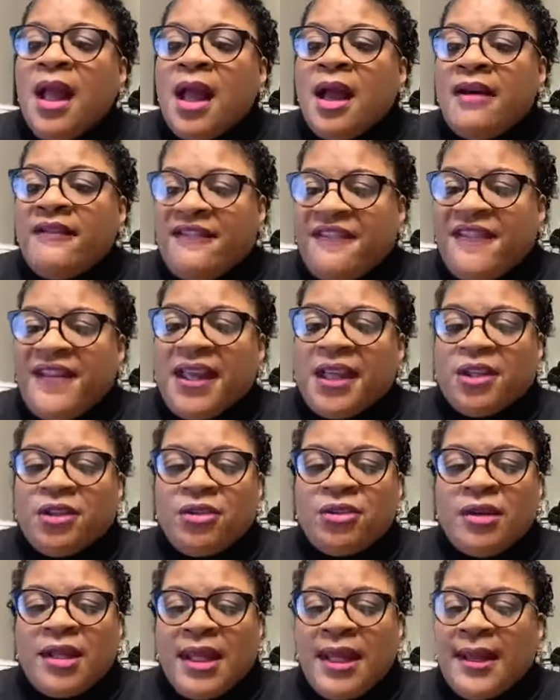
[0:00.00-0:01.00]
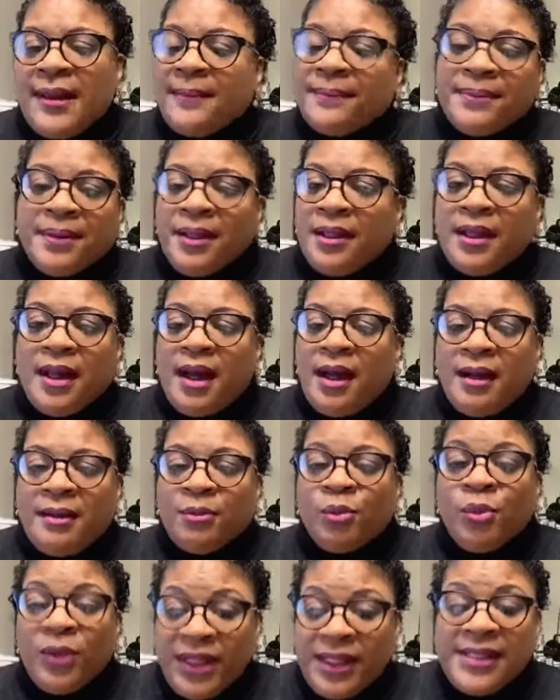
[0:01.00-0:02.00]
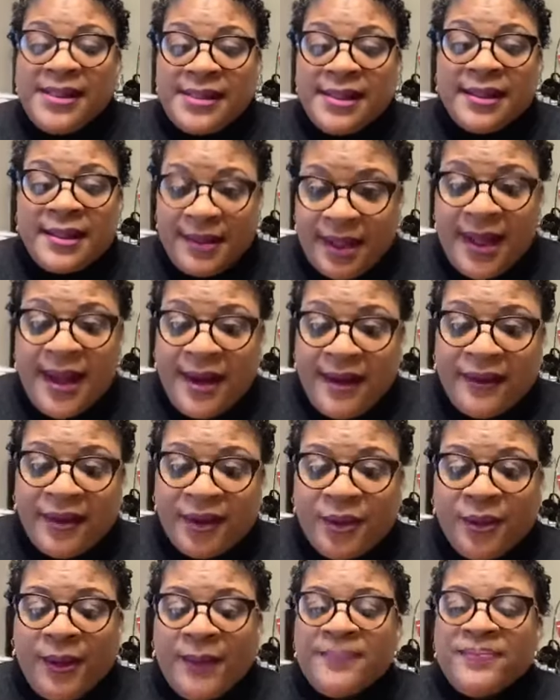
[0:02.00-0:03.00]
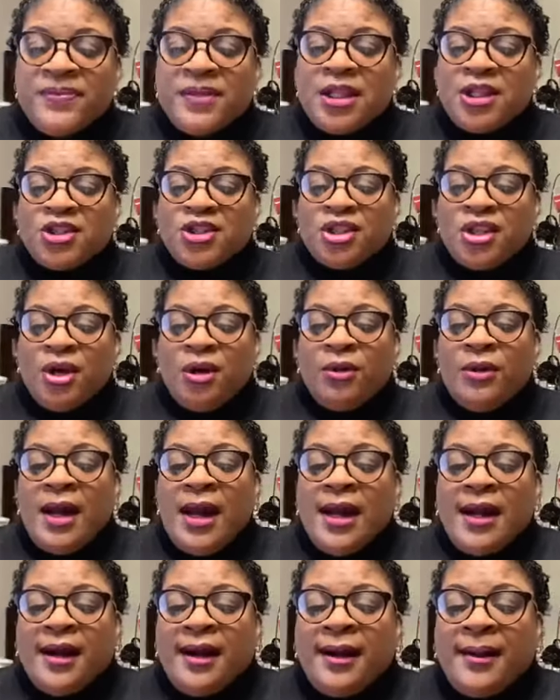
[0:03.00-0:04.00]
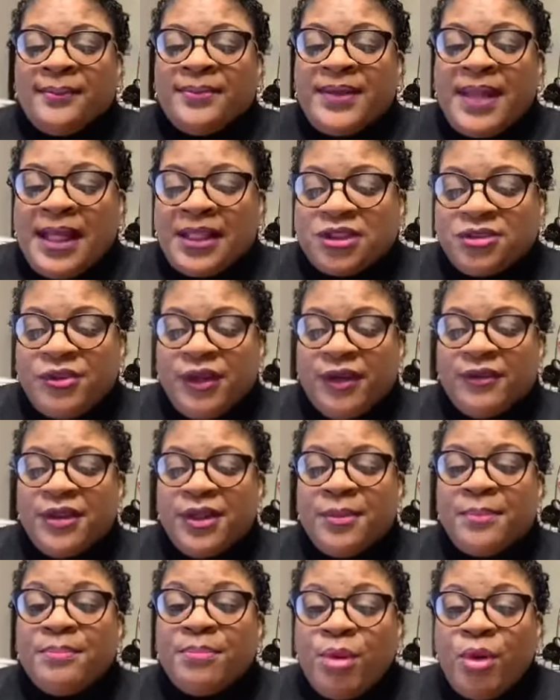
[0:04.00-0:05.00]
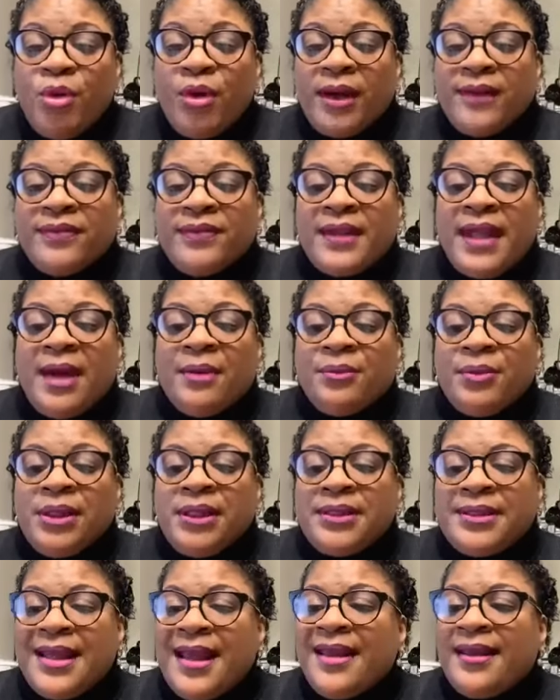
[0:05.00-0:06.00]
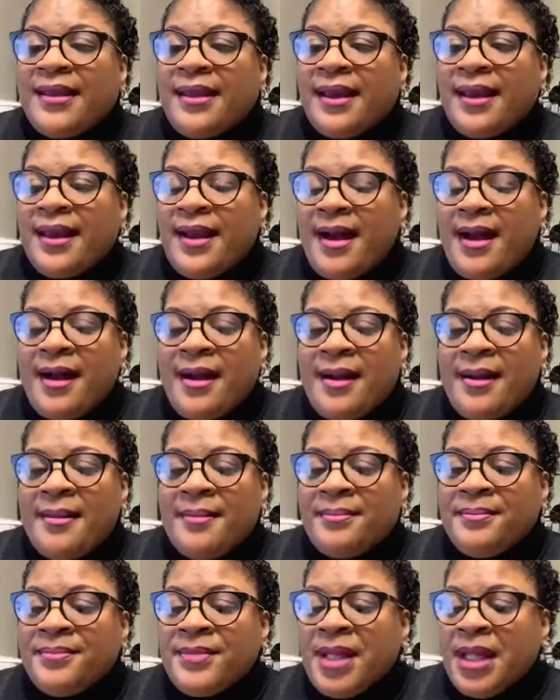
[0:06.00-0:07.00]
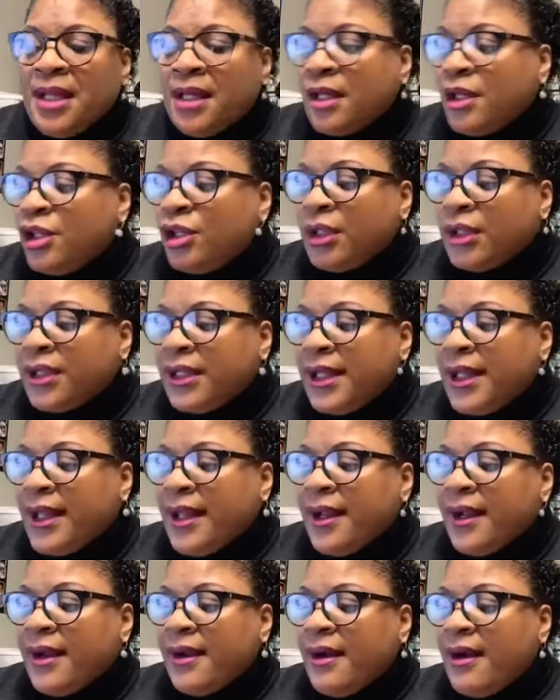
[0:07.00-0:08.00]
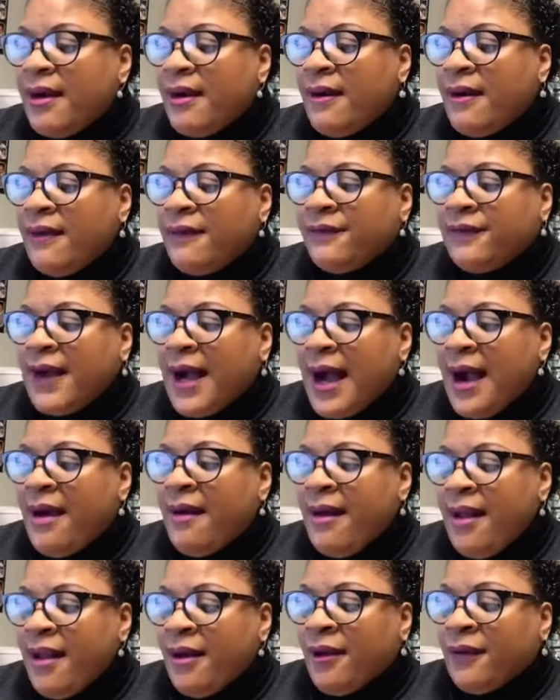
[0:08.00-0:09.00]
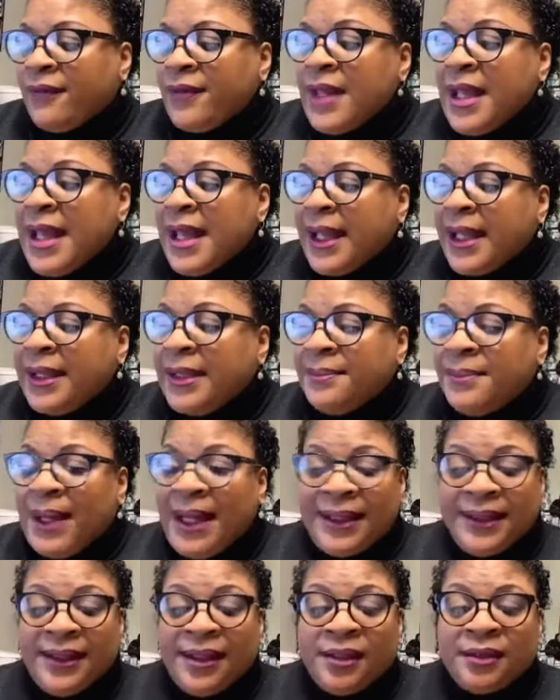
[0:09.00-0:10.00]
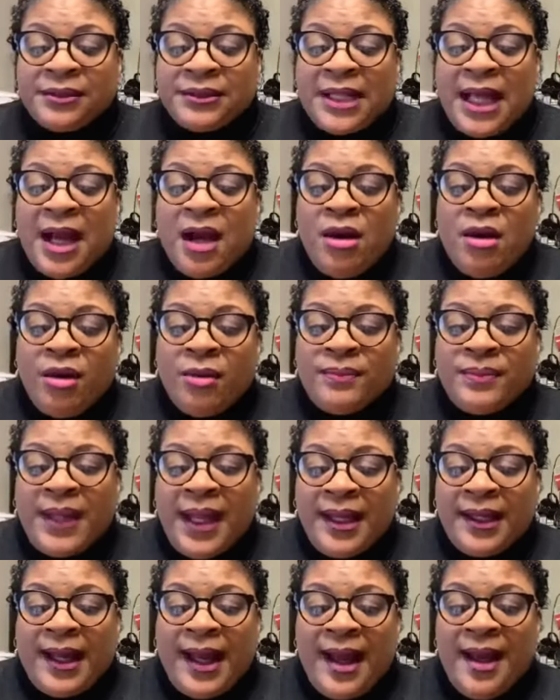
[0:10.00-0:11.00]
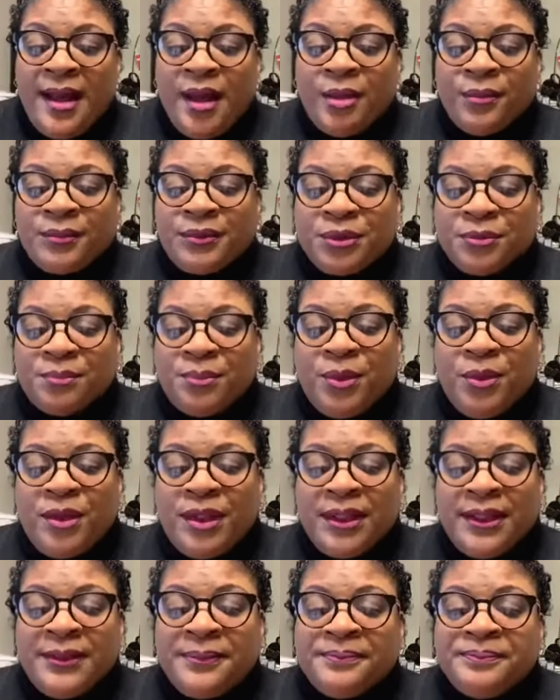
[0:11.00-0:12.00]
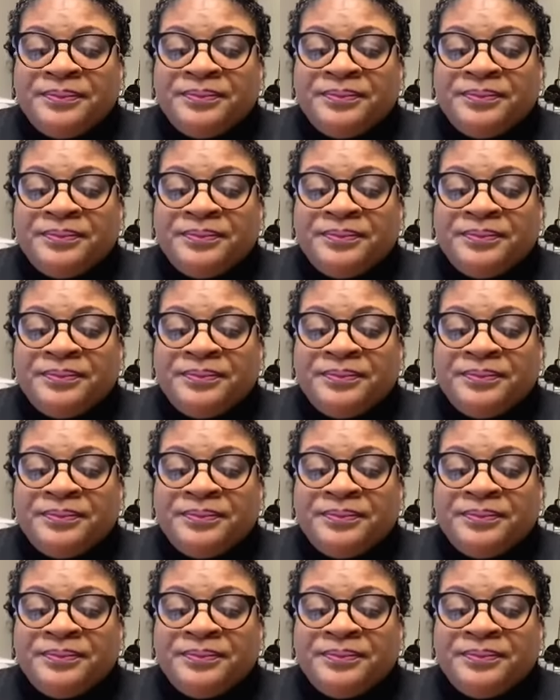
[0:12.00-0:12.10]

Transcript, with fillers: fit. You can't be um, wheezing and carrying on. So um, that's very important that we take um, good care of our health. Anybody else? I hope that I helped you, Paulie.